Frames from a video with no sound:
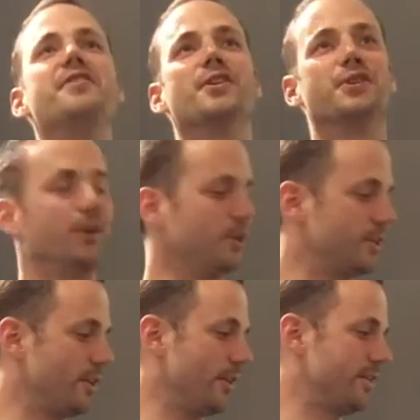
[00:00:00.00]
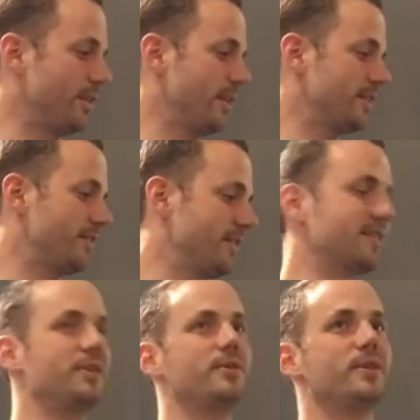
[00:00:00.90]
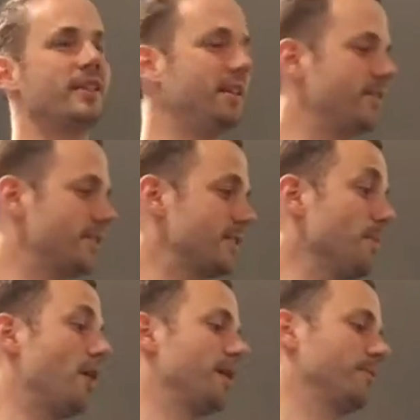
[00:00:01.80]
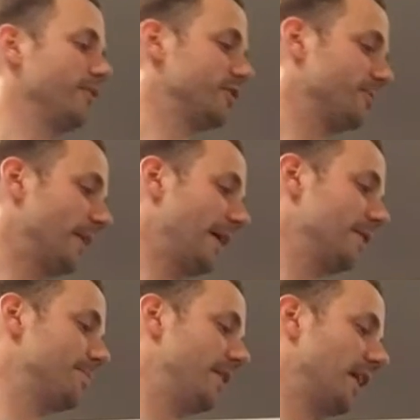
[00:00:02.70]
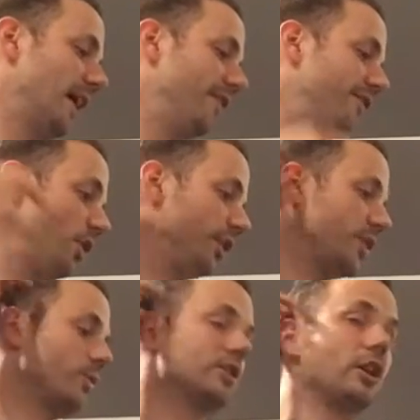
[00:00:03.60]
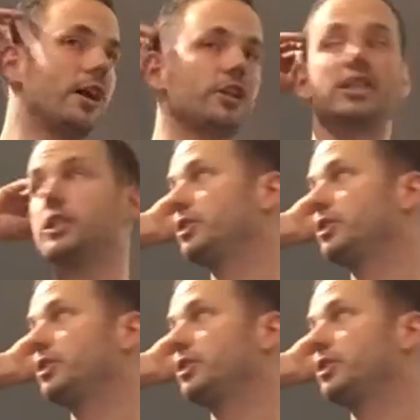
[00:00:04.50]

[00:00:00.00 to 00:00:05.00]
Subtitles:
years old, so excuse the small numbers of players, but Fold It was launched in